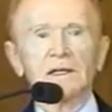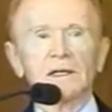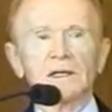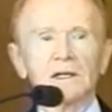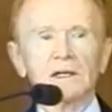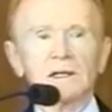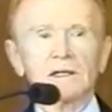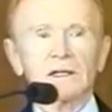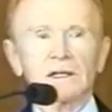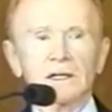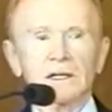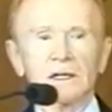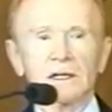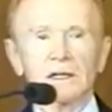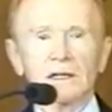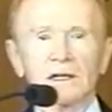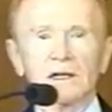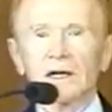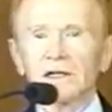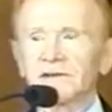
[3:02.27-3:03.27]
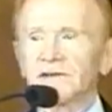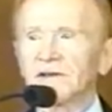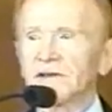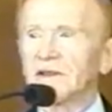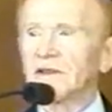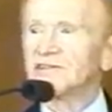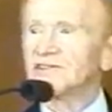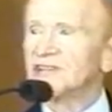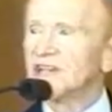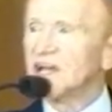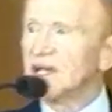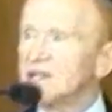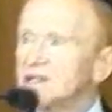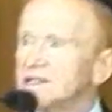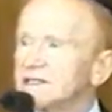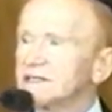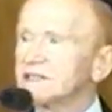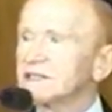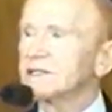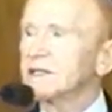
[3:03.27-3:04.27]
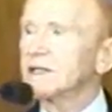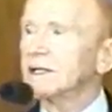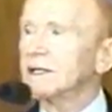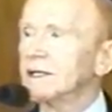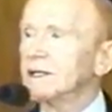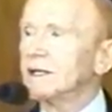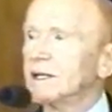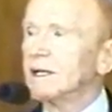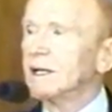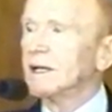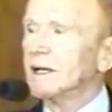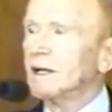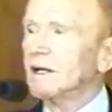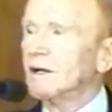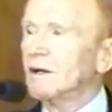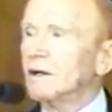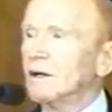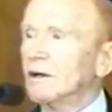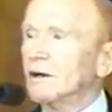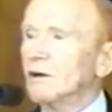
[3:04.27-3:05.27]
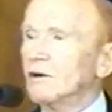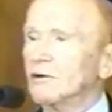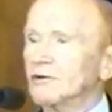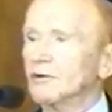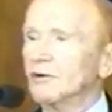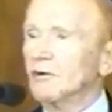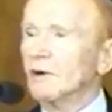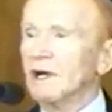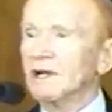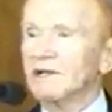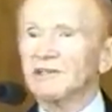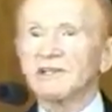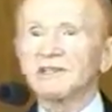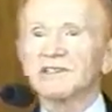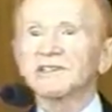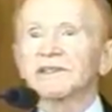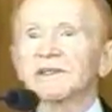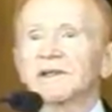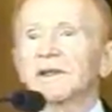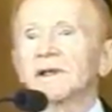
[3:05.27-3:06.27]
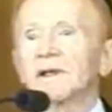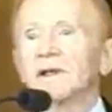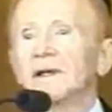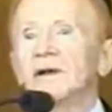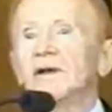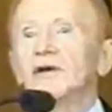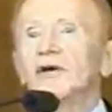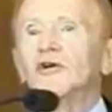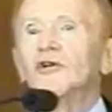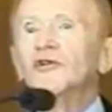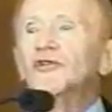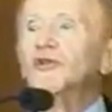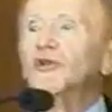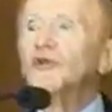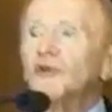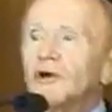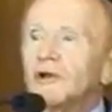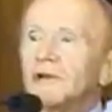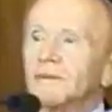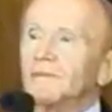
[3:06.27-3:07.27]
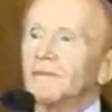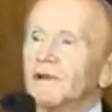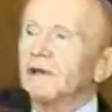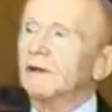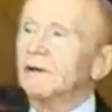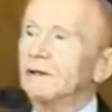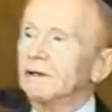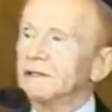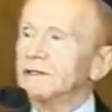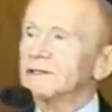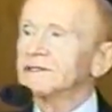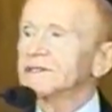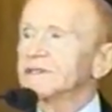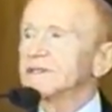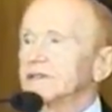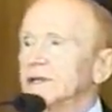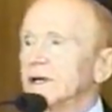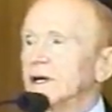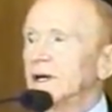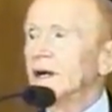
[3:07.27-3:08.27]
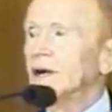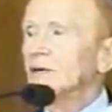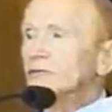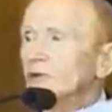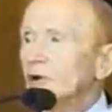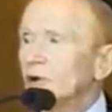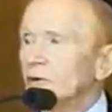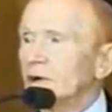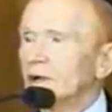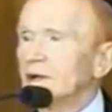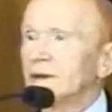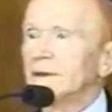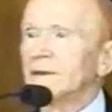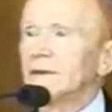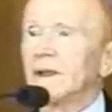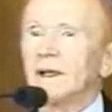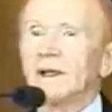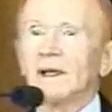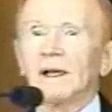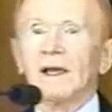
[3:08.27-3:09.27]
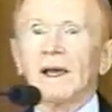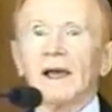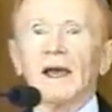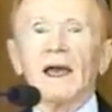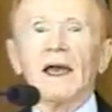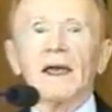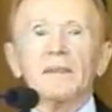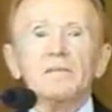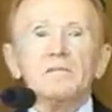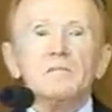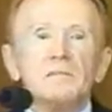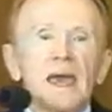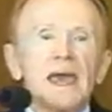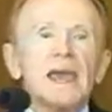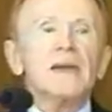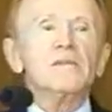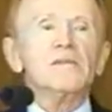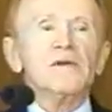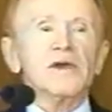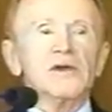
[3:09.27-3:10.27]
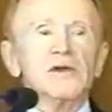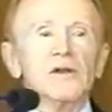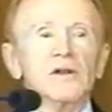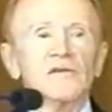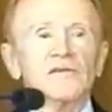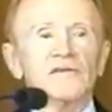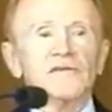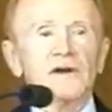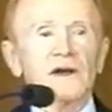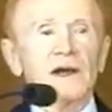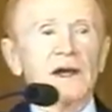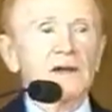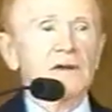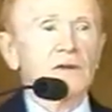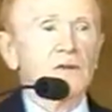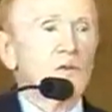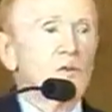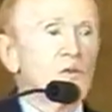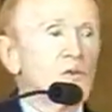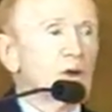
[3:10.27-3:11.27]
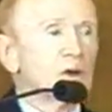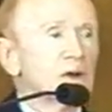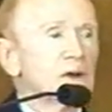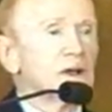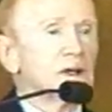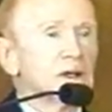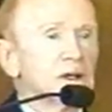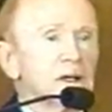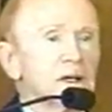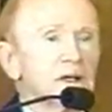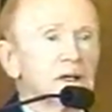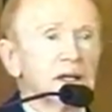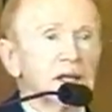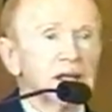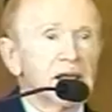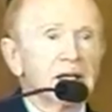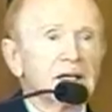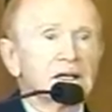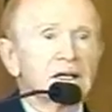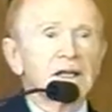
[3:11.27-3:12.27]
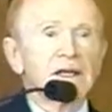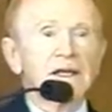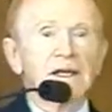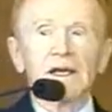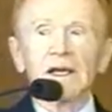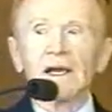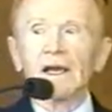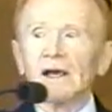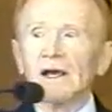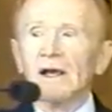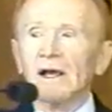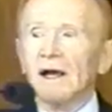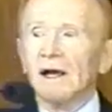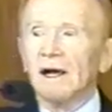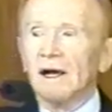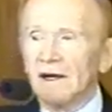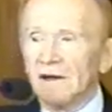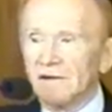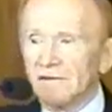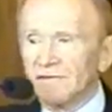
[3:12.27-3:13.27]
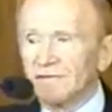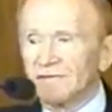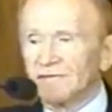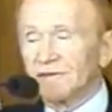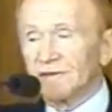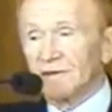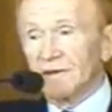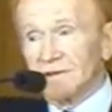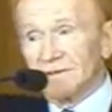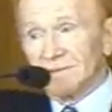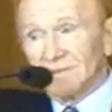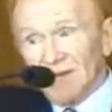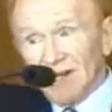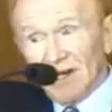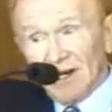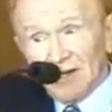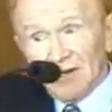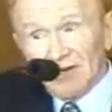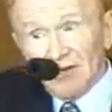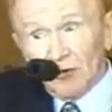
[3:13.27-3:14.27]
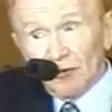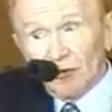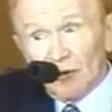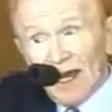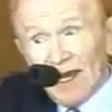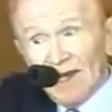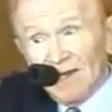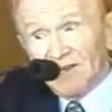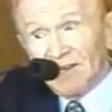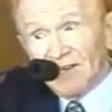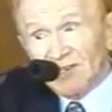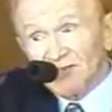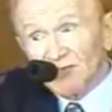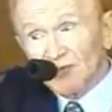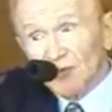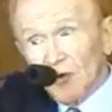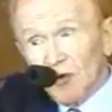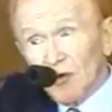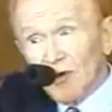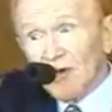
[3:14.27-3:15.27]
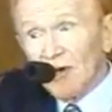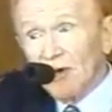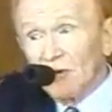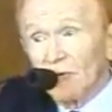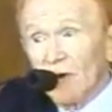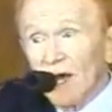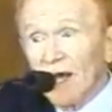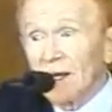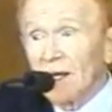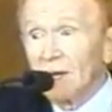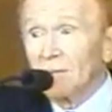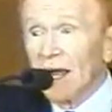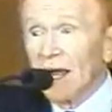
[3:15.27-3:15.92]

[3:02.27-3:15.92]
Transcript: Do I cut to the chase, or do I just do it because I wrote it, and maybe you'll find one little inkling of Don, you're right, that's